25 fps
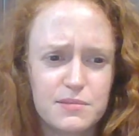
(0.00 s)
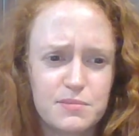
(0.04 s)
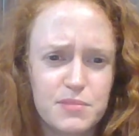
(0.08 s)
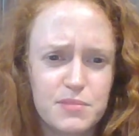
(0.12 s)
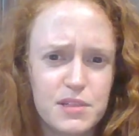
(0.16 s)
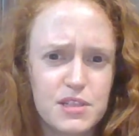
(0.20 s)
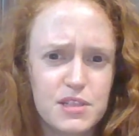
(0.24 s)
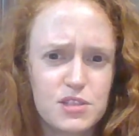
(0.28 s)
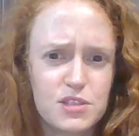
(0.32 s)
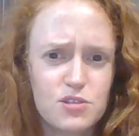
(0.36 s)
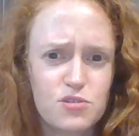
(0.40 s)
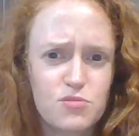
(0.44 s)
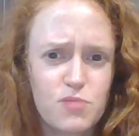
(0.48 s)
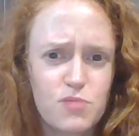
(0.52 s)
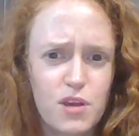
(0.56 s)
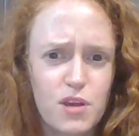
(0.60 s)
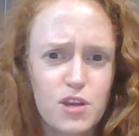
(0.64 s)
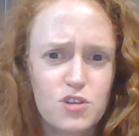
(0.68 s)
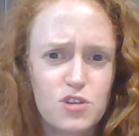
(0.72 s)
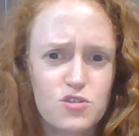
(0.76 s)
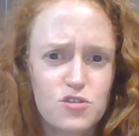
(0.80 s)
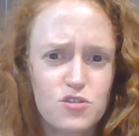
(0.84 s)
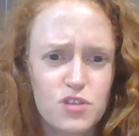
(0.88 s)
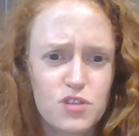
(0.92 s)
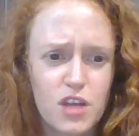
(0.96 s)
please do
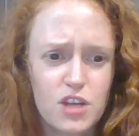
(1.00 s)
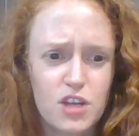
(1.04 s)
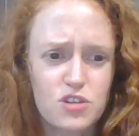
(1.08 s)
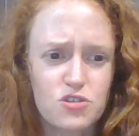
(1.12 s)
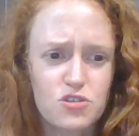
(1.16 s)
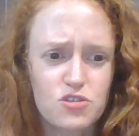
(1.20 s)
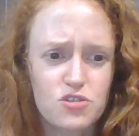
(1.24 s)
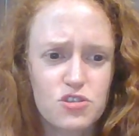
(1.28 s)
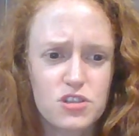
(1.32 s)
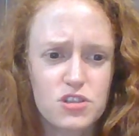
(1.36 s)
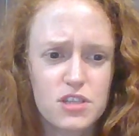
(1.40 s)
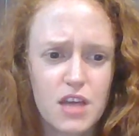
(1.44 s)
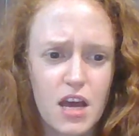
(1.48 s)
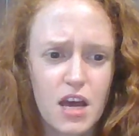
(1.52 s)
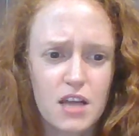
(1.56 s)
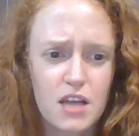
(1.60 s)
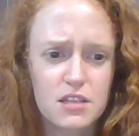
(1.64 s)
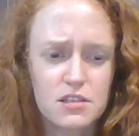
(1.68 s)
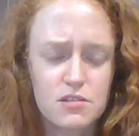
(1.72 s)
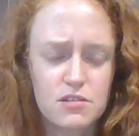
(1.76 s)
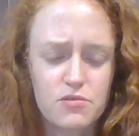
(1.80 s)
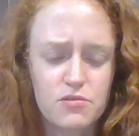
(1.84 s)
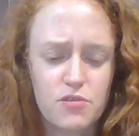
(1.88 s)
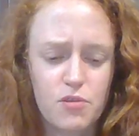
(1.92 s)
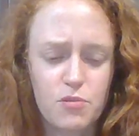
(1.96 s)
make sure that you just
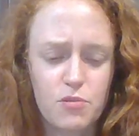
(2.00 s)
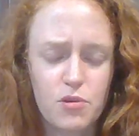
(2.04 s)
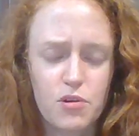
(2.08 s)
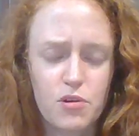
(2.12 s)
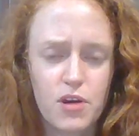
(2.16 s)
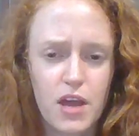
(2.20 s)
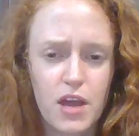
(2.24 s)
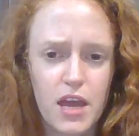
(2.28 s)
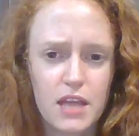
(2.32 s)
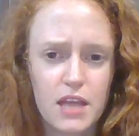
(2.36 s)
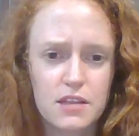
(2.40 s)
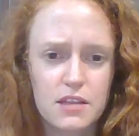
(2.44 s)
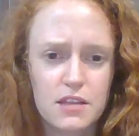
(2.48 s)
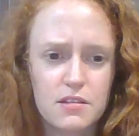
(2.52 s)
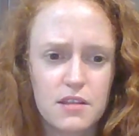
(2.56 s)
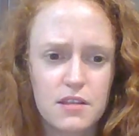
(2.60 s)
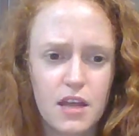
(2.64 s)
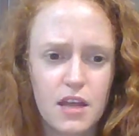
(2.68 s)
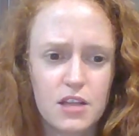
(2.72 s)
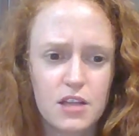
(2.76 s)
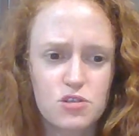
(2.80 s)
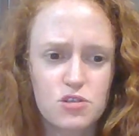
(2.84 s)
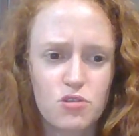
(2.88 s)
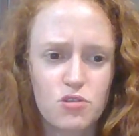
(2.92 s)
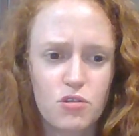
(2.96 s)
answer from your head.
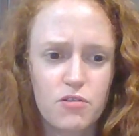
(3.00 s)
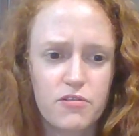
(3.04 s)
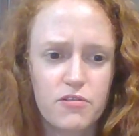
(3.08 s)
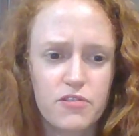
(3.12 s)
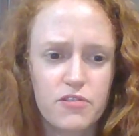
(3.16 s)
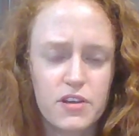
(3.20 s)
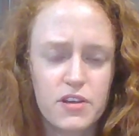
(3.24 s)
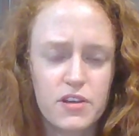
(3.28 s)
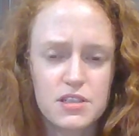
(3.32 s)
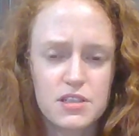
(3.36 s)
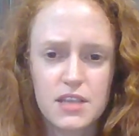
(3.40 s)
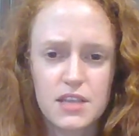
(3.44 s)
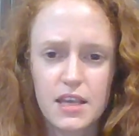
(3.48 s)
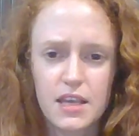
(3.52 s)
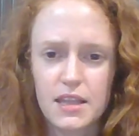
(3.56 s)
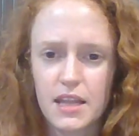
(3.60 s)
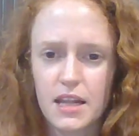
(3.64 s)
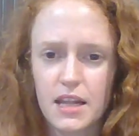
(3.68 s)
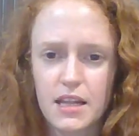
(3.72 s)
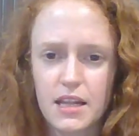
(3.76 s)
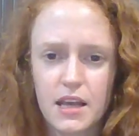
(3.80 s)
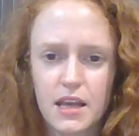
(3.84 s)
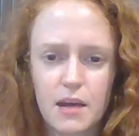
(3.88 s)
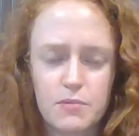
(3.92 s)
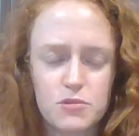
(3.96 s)
That's all. First thing
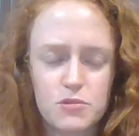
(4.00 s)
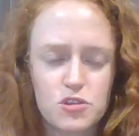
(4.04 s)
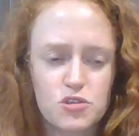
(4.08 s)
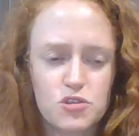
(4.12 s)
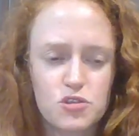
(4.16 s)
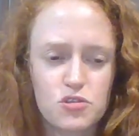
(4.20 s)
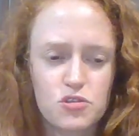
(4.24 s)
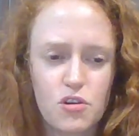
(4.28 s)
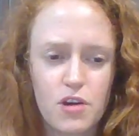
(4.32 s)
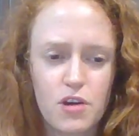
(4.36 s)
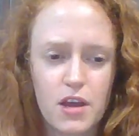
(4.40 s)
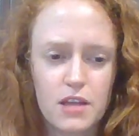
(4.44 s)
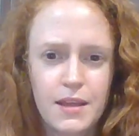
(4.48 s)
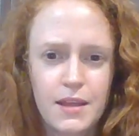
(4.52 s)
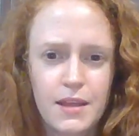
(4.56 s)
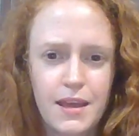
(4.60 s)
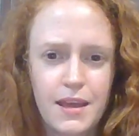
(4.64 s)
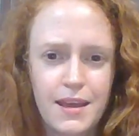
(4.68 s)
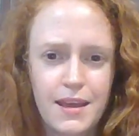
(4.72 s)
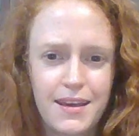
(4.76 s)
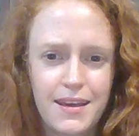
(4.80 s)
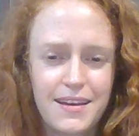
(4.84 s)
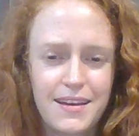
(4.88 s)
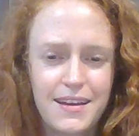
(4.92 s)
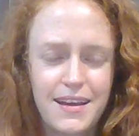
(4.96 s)
that comes to your head.
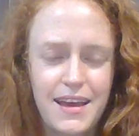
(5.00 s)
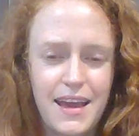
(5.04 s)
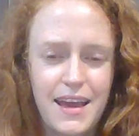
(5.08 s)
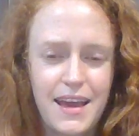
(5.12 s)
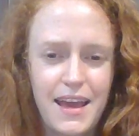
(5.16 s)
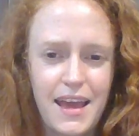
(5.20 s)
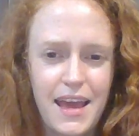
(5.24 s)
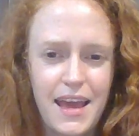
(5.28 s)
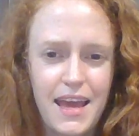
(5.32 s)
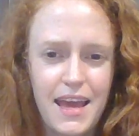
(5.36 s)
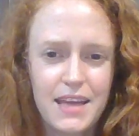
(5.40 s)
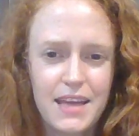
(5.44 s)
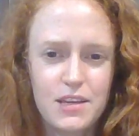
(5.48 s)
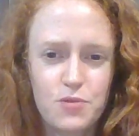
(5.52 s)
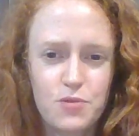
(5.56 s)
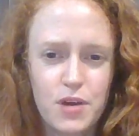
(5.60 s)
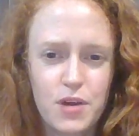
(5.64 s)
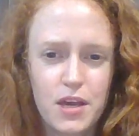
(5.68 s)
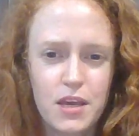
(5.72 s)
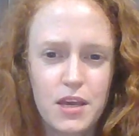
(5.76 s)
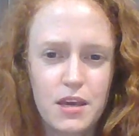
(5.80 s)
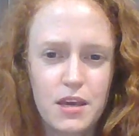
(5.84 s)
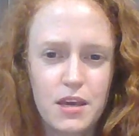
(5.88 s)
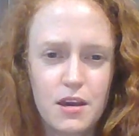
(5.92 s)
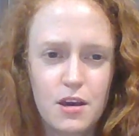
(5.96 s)

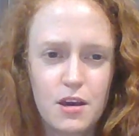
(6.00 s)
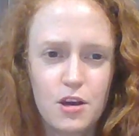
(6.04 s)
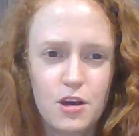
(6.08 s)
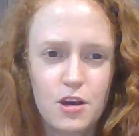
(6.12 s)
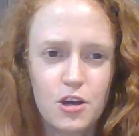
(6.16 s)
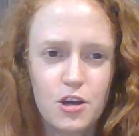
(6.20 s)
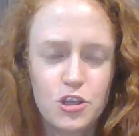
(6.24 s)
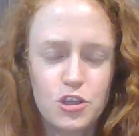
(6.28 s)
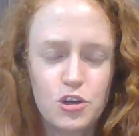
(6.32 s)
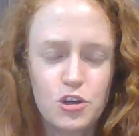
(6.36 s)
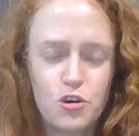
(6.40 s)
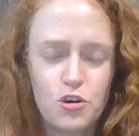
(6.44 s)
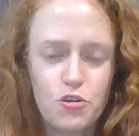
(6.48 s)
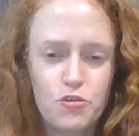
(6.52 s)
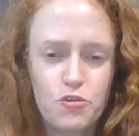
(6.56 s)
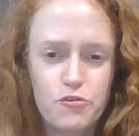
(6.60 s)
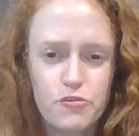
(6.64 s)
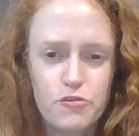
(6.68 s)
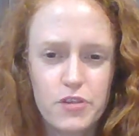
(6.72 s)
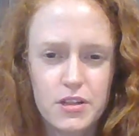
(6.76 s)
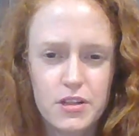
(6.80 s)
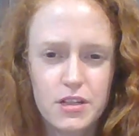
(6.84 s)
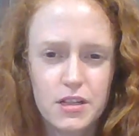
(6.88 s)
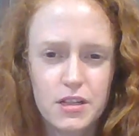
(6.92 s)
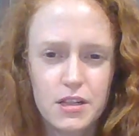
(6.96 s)
Anyway, your
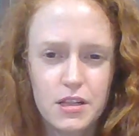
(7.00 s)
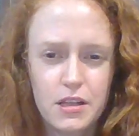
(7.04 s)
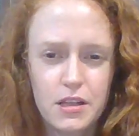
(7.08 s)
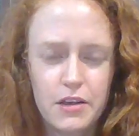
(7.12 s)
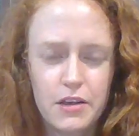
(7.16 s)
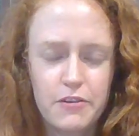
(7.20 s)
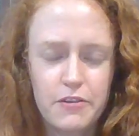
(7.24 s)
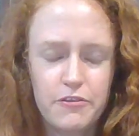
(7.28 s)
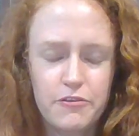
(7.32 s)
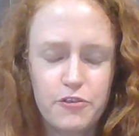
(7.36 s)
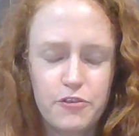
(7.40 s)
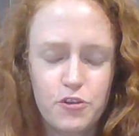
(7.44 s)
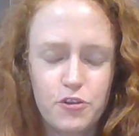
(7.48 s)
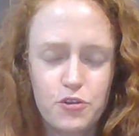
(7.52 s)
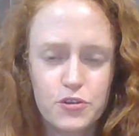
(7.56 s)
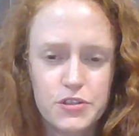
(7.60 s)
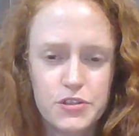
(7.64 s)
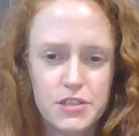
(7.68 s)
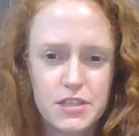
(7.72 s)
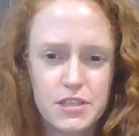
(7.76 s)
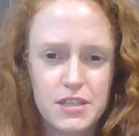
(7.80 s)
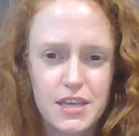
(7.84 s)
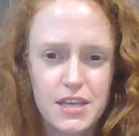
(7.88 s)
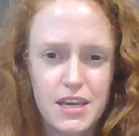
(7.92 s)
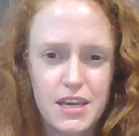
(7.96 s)
riddle for
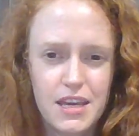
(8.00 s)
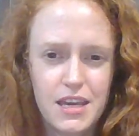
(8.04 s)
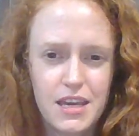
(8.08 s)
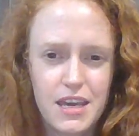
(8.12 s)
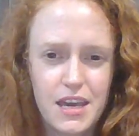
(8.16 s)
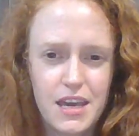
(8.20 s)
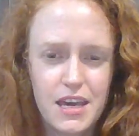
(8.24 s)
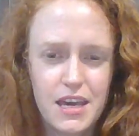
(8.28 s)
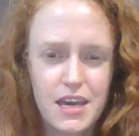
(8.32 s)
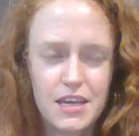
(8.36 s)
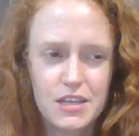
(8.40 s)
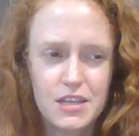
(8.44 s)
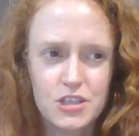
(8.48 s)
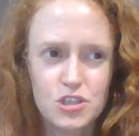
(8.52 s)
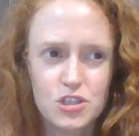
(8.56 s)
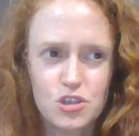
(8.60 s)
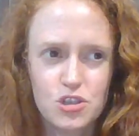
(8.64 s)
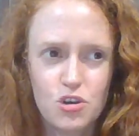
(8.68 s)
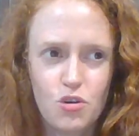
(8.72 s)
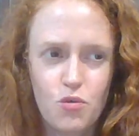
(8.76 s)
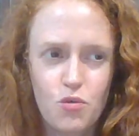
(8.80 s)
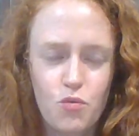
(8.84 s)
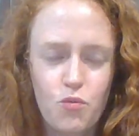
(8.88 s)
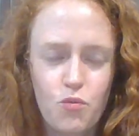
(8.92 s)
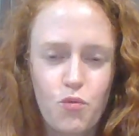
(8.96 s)
today is
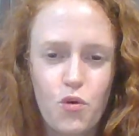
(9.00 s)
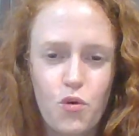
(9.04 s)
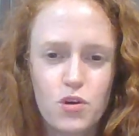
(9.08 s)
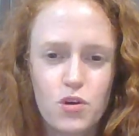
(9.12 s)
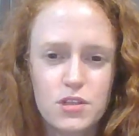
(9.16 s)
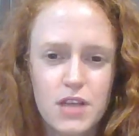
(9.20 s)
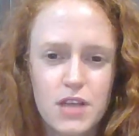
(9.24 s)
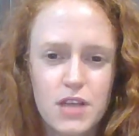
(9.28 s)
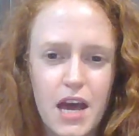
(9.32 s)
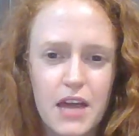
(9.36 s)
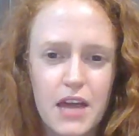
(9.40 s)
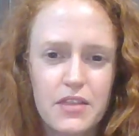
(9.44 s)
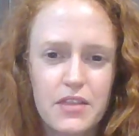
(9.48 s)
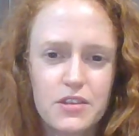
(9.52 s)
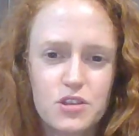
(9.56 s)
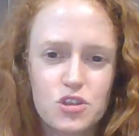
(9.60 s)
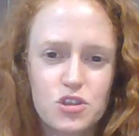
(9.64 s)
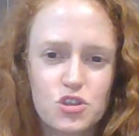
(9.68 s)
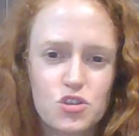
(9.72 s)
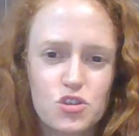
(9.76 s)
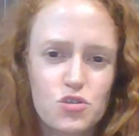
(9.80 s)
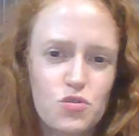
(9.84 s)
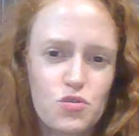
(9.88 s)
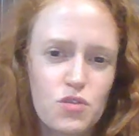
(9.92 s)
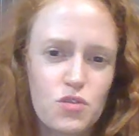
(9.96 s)
what are the
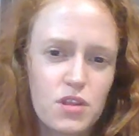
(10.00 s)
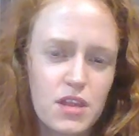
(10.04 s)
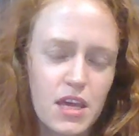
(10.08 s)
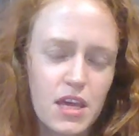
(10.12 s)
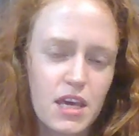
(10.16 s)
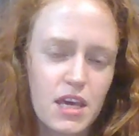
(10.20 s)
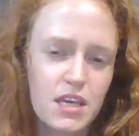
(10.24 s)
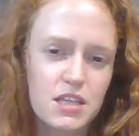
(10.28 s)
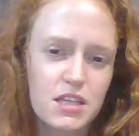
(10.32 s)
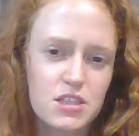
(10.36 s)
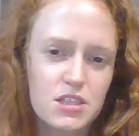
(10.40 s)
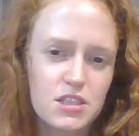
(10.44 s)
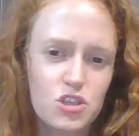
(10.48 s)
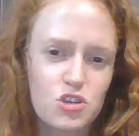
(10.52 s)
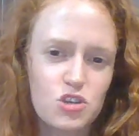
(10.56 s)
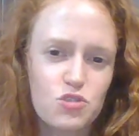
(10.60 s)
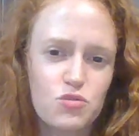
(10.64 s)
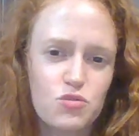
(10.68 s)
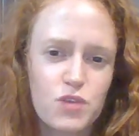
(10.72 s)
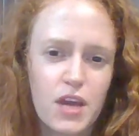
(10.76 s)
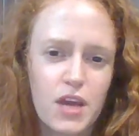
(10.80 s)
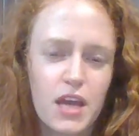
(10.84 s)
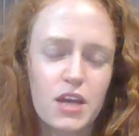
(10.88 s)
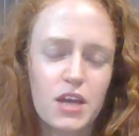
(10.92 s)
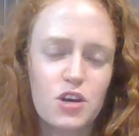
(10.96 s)
two things you
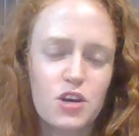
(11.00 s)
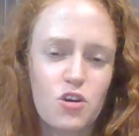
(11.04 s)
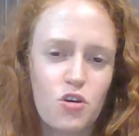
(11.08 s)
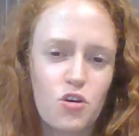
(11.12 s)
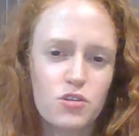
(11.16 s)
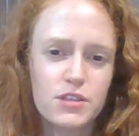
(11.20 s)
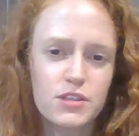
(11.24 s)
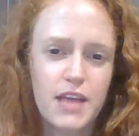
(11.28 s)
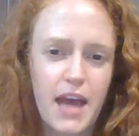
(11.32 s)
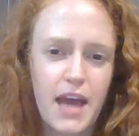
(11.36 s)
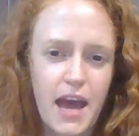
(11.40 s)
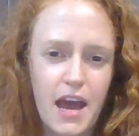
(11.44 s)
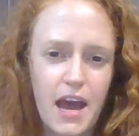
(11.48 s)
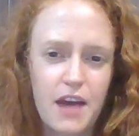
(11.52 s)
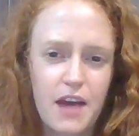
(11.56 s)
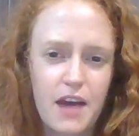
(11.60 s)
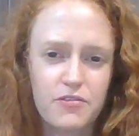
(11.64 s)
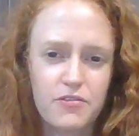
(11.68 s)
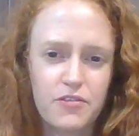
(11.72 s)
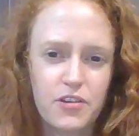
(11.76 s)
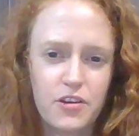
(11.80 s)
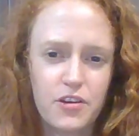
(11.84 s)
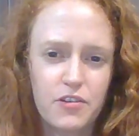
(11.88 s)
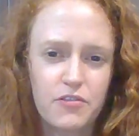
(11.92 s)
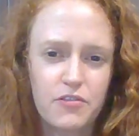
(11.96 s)
cannot have
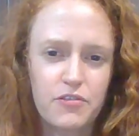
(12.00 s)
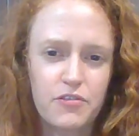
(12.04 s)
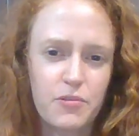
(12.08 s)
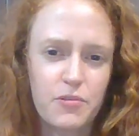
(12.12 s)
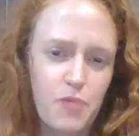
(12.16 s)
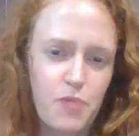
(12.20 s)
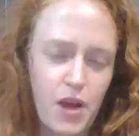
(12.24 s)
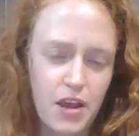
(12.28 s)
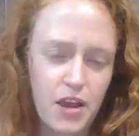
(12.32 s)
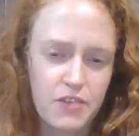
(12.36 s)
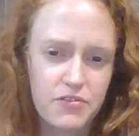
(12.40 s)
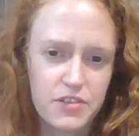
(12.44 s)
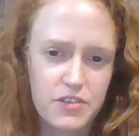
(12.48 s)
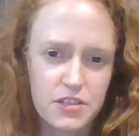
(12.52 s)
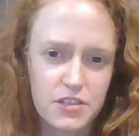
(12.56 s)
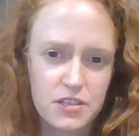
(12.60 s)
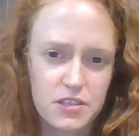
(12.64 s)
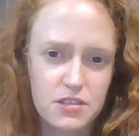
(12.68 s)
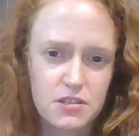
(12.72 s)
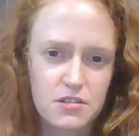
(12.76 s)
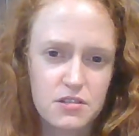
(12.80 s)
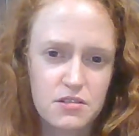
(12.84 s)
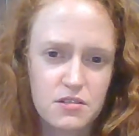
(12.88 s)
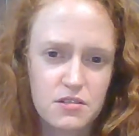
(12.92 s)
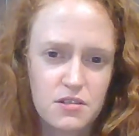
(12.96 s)
for
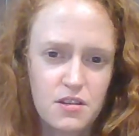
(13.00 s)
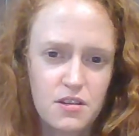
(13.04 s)
breakfast?